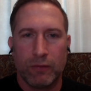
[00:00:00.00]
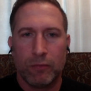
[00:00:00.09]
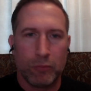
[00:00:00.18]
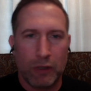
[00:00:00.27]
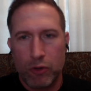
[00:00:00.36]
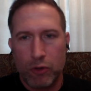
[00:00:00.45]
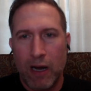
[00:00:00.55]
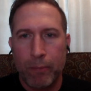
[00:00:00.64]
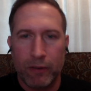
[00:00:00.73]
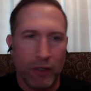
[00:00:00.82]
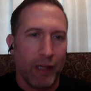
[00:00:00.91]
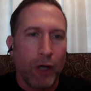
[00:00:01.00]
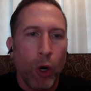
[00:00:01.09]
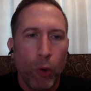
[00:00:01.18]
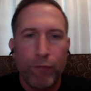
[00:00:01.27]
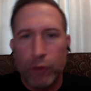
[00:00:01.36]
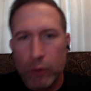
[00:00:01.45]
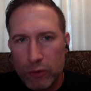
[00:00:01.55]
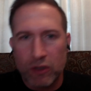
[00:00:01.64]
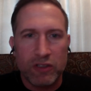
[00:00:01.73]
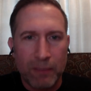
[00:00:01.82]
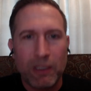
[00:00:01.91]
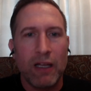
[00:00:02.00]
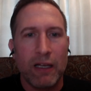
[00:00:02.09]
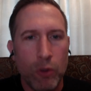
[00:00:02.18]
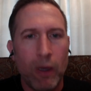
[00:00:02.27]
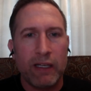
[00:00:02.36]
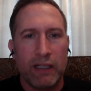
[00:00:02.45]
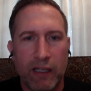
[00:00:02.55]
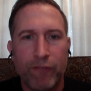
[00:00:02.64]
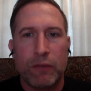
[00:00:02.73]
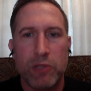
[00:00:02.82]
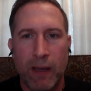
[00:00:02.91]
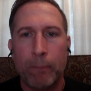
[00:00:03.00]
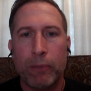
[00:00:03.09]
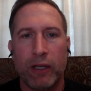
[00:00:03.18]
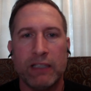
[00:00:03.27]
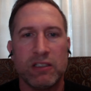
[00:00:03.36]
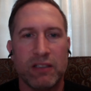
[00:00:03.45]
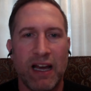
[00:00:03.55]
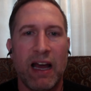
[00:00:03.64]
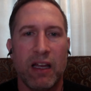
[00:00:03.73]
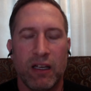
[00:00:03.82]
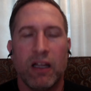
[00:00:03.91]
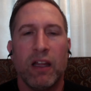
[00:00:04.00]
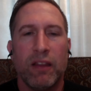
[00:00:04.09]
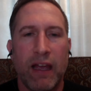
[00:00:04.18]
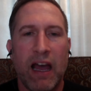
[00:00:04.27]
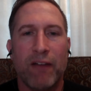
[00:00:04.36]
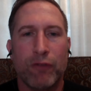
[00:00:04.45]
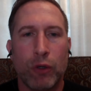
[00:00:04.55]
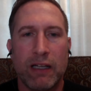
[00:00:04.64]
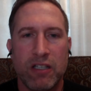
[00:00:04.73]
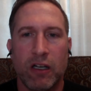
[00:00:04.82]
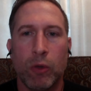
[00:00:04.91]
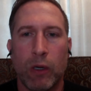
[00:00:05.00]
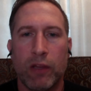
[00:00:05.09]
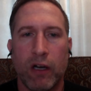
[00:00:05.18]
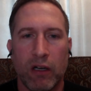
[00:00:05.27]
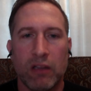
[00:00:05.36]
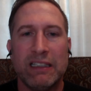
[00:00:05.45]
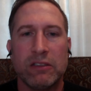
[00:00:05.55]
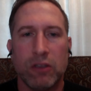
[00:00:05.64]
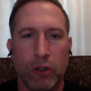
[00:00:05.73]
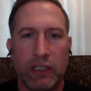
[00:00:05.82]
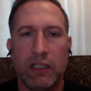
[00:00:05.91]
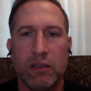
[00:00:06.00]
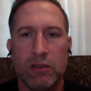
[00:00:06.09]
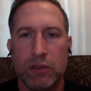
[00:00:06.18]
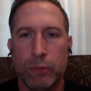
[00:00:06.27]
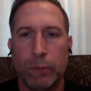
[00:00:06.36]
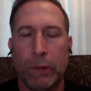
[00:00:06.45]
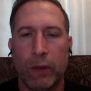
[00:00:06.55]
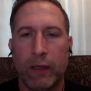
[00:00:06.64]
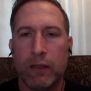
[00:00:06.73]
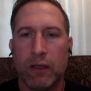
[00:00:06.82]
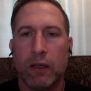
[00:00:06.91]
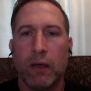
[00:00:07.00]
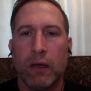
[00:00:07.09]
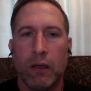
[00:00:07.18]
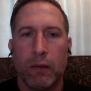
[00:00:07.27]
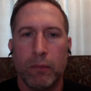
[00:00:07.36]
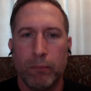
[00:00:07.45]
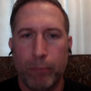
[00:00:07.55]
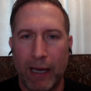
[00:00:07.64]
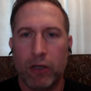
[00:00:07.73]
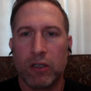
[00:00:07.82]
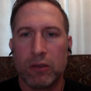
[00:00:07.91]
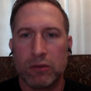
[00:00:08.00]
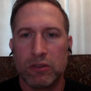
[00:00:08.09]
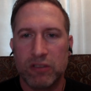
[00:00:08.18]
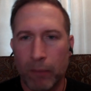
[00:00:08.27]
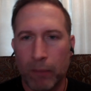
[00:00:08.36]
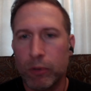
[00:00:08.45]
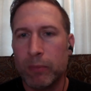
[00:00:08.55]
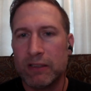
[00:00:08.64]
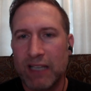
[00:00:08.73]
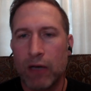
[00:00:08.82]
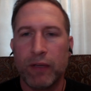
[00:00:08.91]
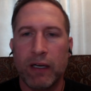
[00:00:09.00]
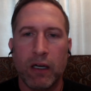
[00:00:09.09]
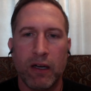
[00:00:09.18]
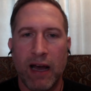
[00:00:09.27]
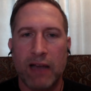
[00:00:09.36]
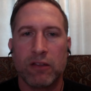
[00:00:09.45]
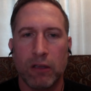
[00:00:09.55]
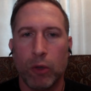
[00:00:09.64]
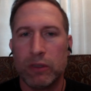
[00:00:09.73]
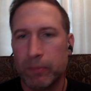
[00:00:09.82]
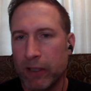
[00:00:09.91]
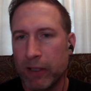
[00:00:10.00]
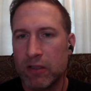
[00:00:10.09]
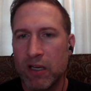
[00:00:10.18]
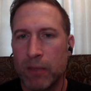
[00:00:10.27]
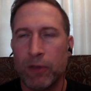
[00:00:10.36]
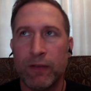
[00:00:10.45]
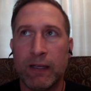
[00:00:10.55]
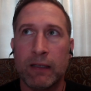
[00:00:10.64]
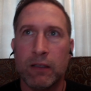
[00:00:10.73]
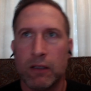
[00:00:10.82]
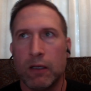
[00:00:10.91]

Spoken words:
I'll drop it, like Whole Foods or something like. You want to get it from some place that they have criteria where they're at least looking to put better supplements out there and not the lowest bidder type of thing.